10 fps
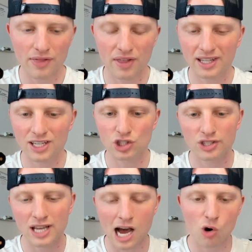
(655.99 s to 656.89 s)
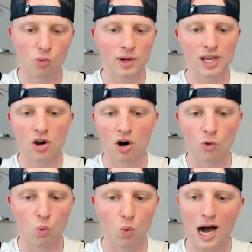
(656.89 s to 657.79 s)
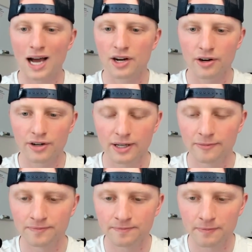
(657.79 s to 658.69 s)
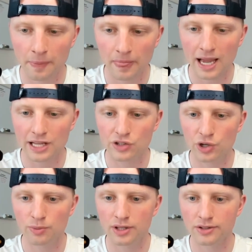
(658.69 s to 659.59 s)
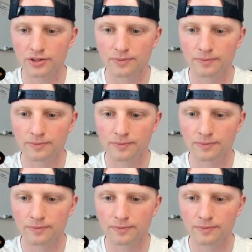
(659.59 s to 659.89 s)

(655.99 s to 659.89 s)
I think that's just how we are wired as humans.